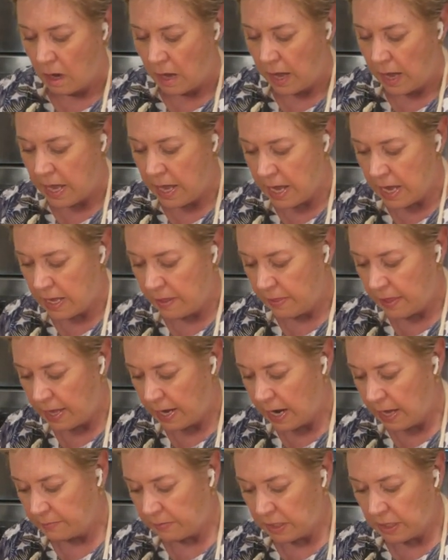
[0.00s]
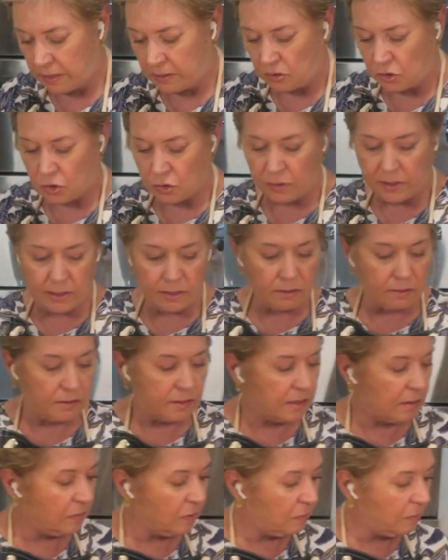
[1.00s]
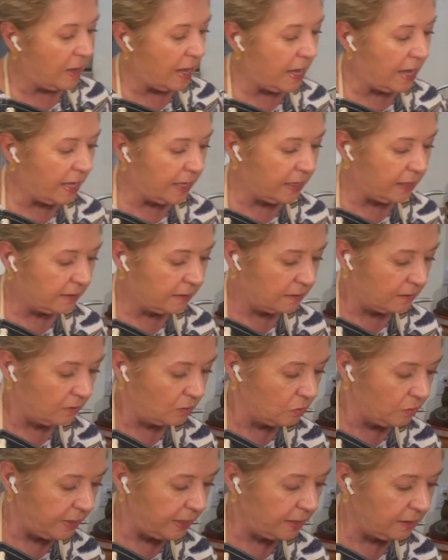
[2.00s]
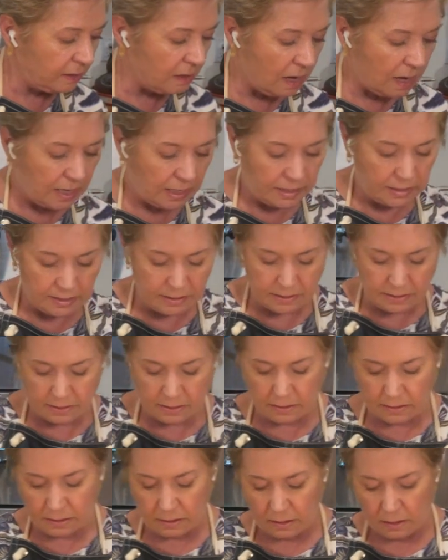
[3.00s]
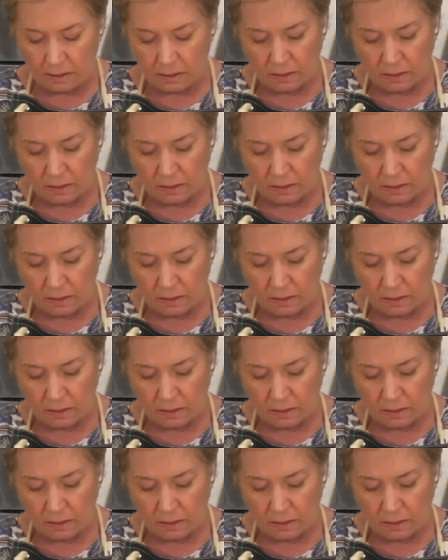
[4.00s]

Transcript: And then I'm gonna drizzle some of my green goddess.